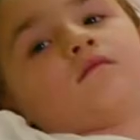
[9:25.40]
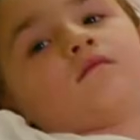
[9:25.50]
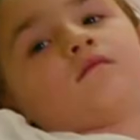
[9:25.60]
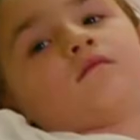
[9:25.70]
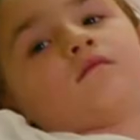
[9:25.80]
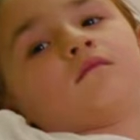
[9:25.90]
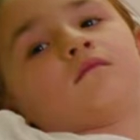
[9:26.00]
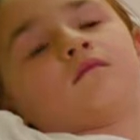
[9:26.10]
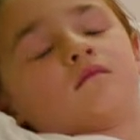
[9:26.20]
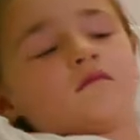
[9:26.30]

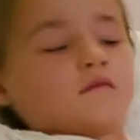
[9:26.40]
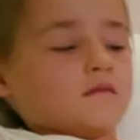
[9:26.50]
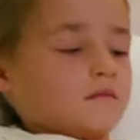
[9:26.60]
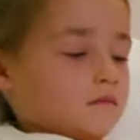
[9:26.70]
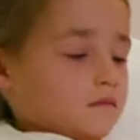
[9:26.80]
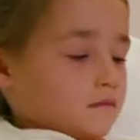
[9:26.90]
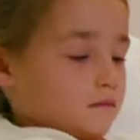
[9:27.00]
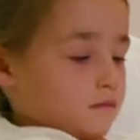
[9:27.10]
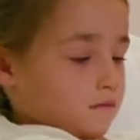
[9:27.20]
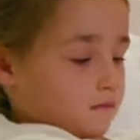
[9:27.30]

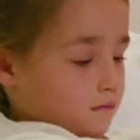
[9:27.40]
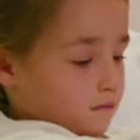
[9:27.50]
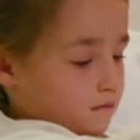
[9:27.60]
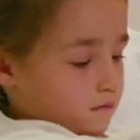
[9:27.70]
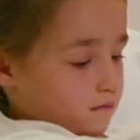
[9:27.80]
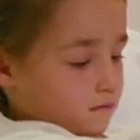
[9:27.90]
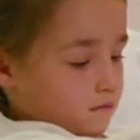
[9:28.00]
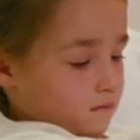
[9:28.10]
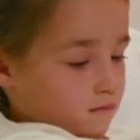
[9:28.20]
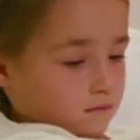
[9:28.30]

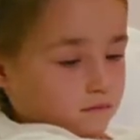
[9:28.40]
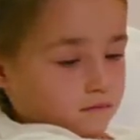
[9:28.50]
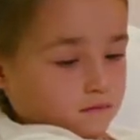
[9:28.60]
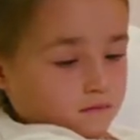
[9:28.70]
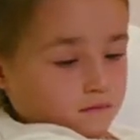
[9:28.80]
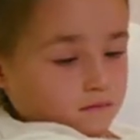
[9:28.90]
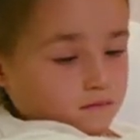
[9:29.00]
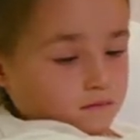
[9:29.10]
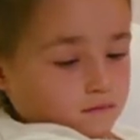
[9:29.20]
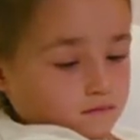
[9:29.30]

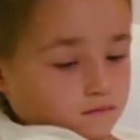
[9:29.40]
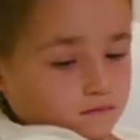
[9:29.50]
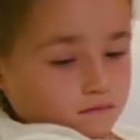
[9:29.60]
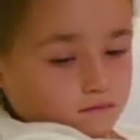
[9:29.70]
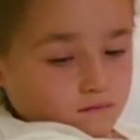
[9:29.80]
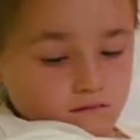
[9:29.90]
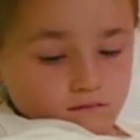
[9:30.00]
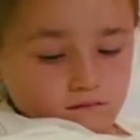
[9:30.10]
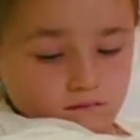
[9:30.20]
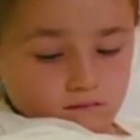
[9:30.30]

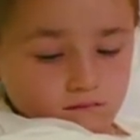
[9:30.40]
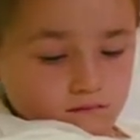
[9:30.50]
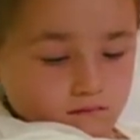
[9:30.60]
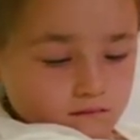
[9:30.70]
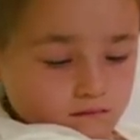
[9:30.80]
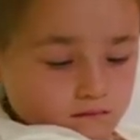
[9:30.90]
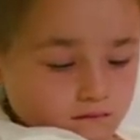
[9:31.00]
No words are spoken by the person on screen.